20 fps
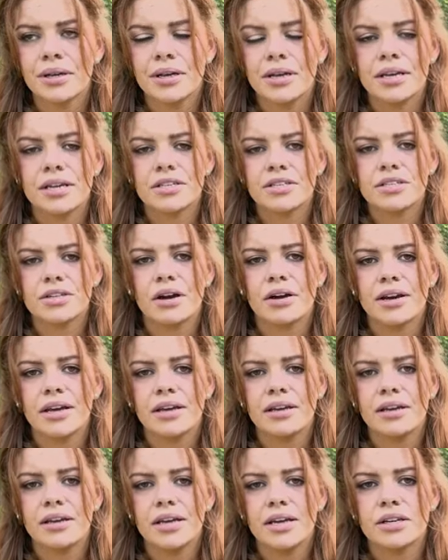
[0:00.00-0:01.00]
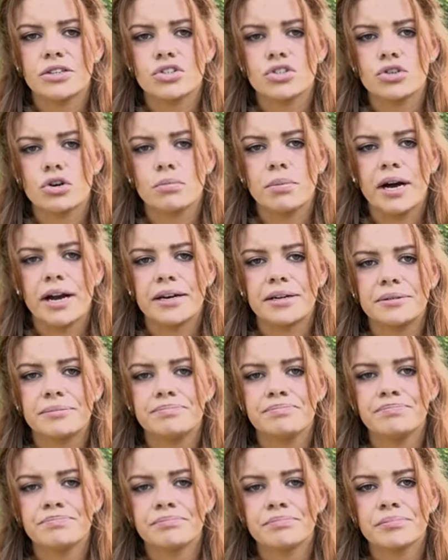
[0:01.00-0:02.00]
is not it, it's Joe
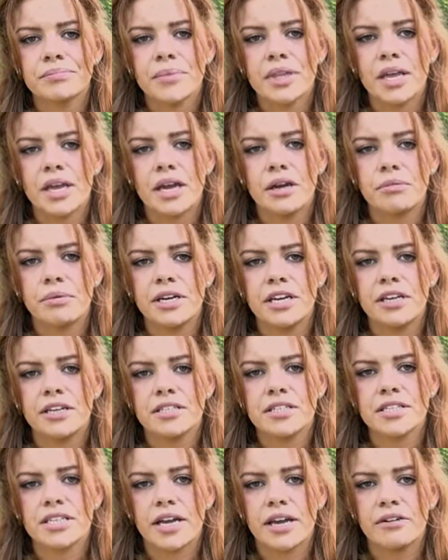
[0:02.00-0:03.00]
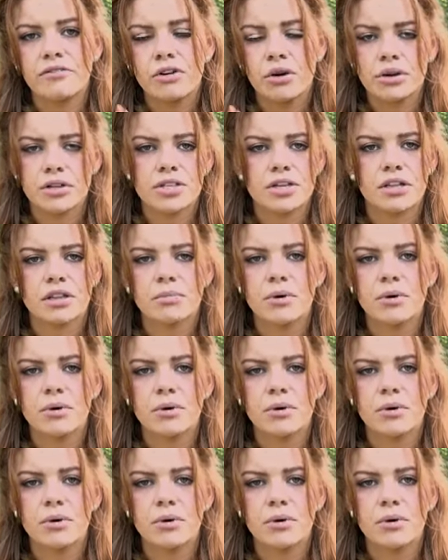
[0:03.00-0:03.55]
Biden. And we need to stay focused on the